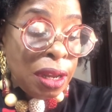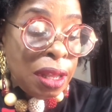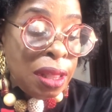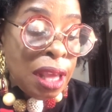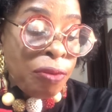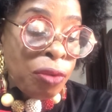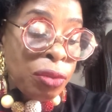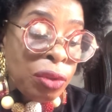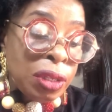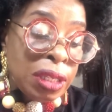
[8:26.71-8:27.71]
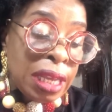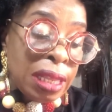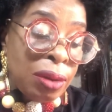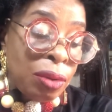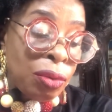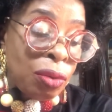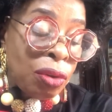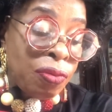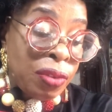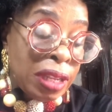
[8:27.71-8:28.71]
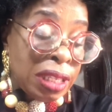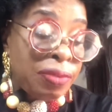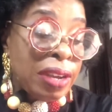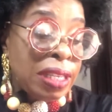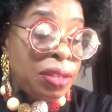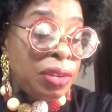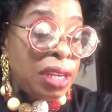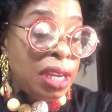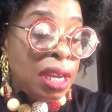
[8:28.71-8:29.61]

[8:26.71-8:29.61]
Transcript: Therefore, thus saith the Lord God," that is verse 3,